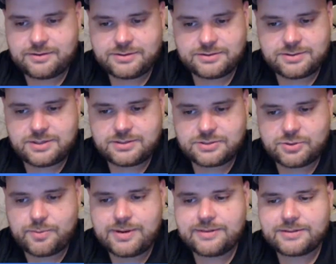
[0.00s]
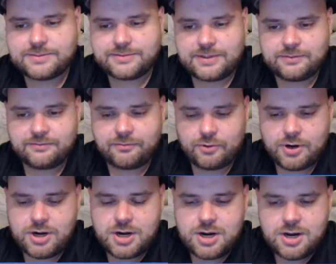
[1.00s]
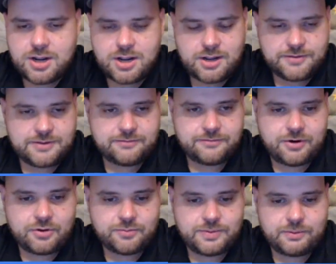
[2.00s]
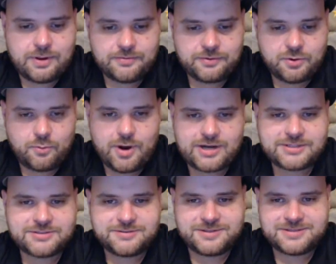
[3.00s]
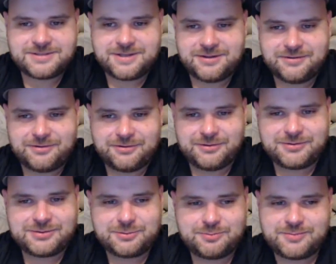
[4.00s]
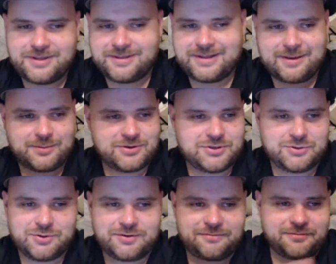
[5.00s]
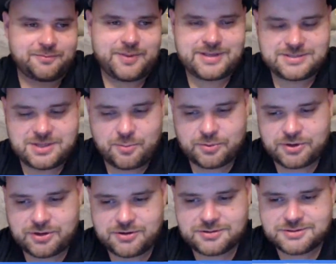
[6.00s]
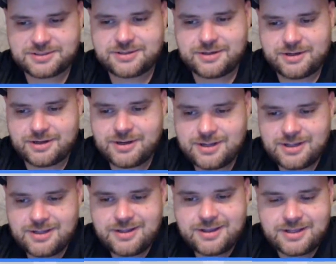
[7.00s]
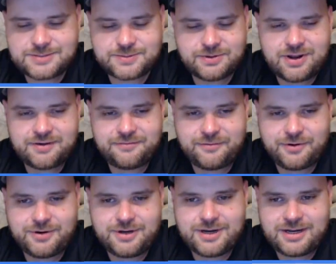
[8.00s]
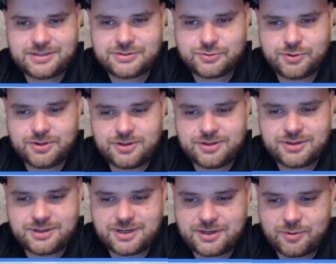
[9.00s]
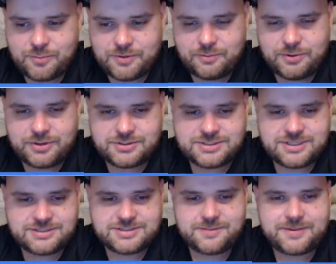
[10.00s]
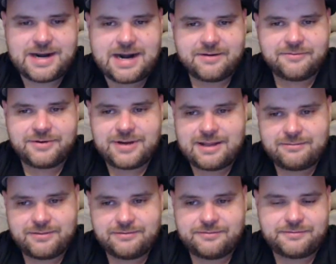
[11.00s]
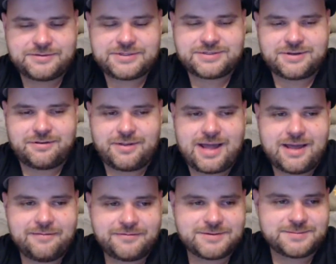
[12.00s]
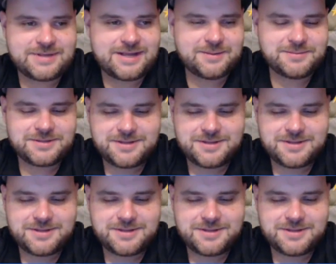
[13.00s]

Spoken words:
There's so many things to be thankful for. Thankful for all the people out there that watch this little YouTube thing that I've been doing for the past couple of years, and it's been a lot of fun, and I enjoy it, and I hope everybody's getting something out of it, and have even if it's just a laugh sometimes.